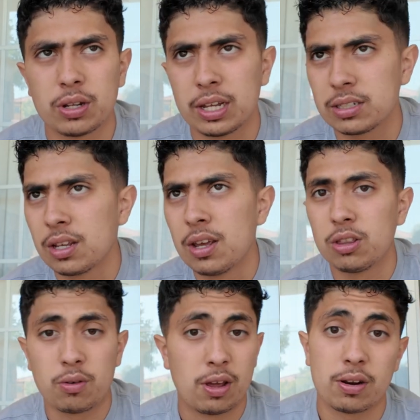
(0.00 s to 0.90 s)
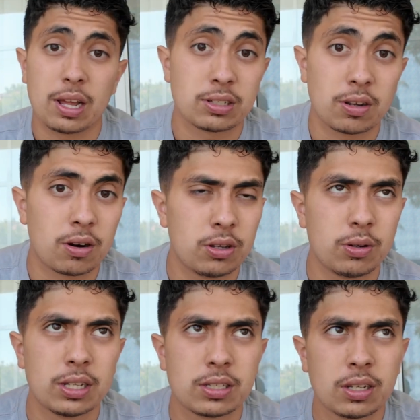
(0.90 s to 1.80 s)
units, $300,000
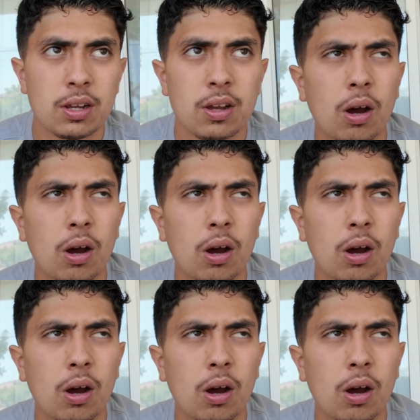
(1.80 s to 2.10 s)
units?